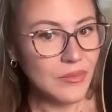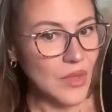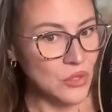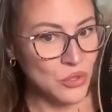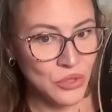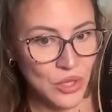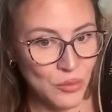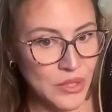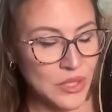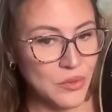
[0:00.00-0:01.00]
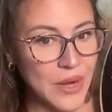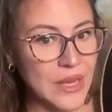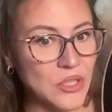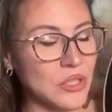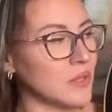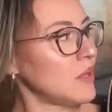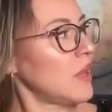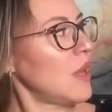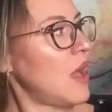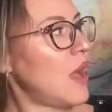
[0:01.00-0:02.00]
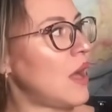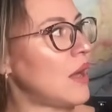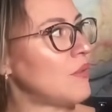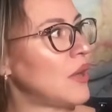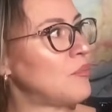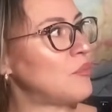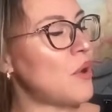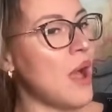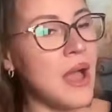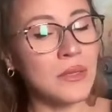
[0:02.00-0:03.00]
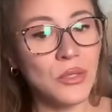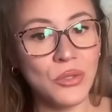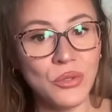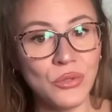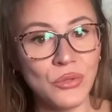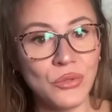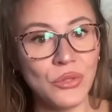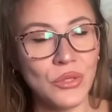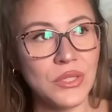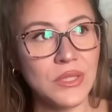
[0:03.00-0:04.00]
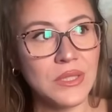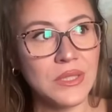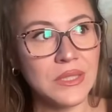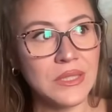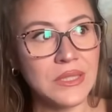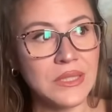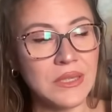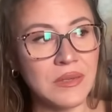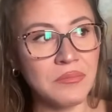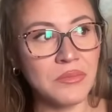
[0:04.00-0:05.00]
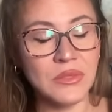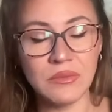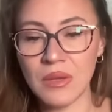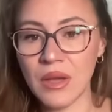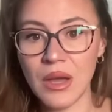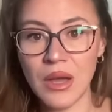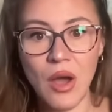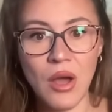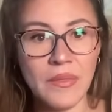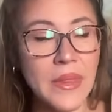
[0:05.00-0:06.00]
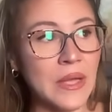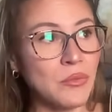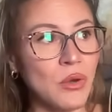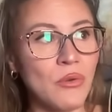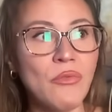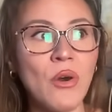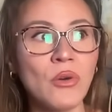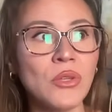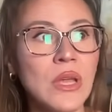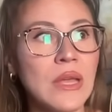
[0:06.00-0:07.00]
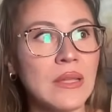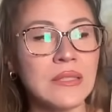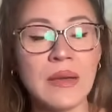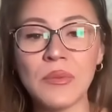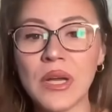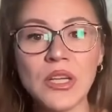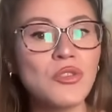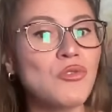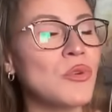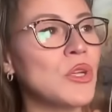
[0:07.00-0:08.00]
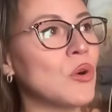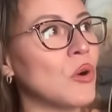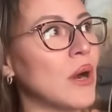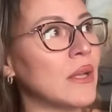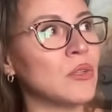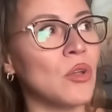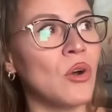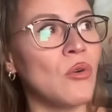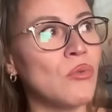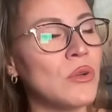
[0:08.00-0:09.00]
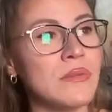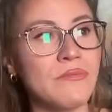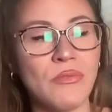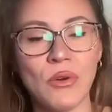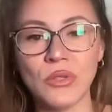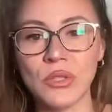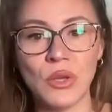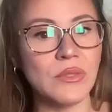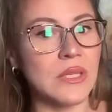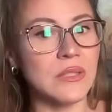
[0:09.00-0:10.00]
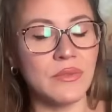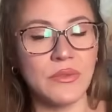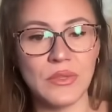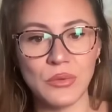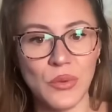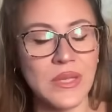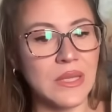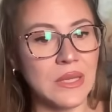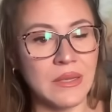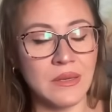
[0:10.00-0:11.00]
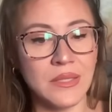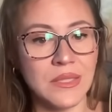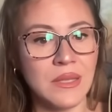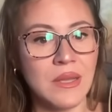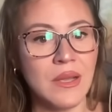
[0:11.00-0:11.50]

So there will be the creation of a brand new system that will unfold some country, or I don't know, will unfold it over the next 15, 20 years.